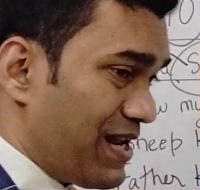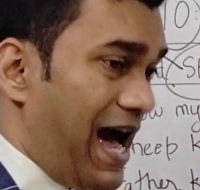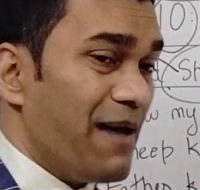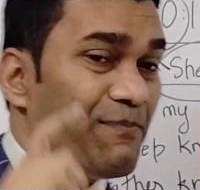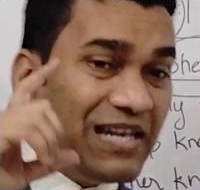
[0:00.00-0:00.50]

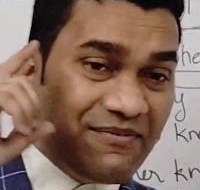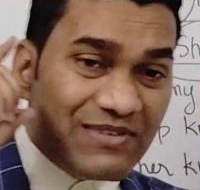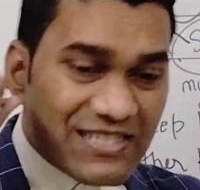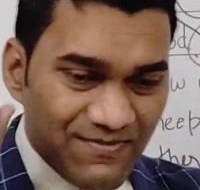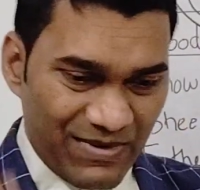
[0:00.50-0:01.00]
I believe
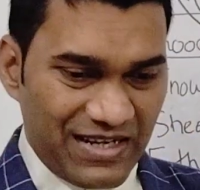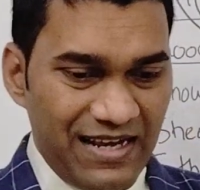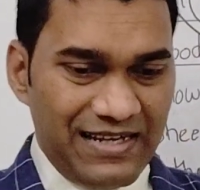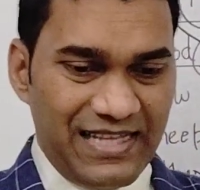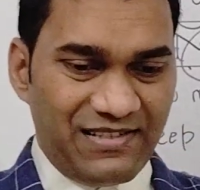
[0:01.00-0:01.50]
this
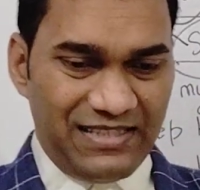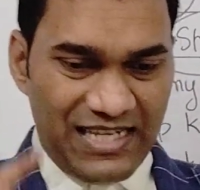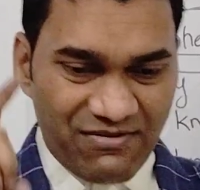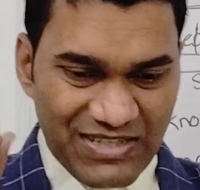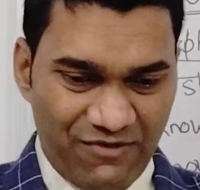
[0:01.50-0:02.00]

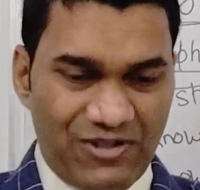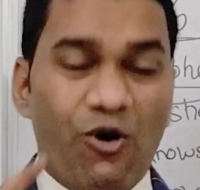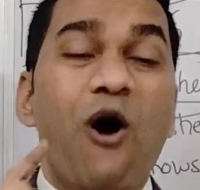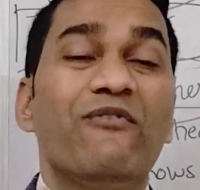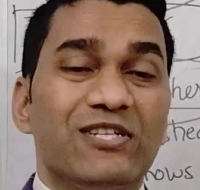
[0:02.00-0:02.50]
vision
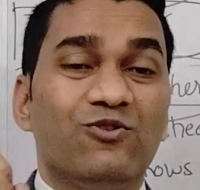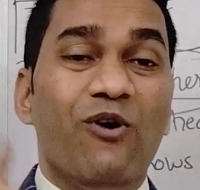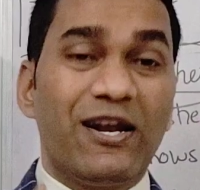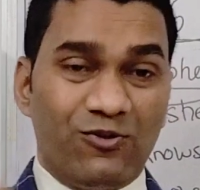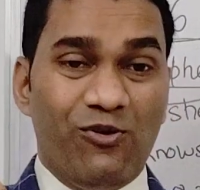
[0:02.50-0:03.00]
will always go
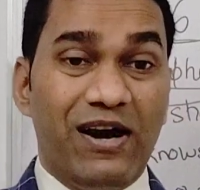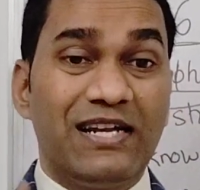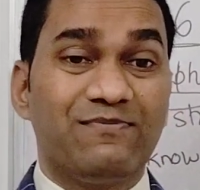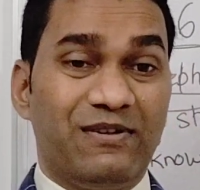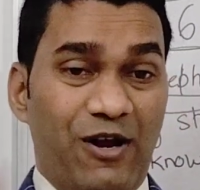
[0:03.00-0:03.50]
and go,
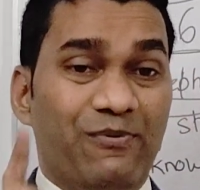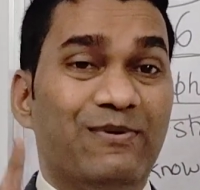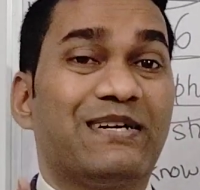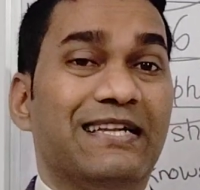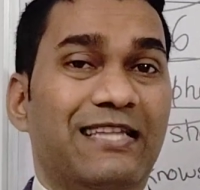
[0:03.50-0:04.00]
and it
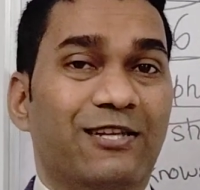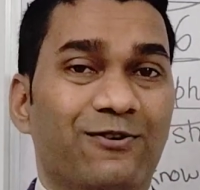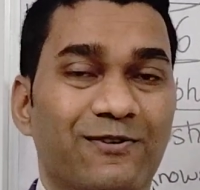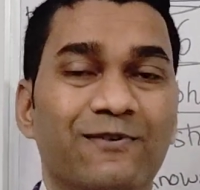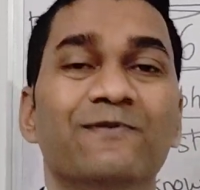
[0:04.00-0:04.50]
will continue.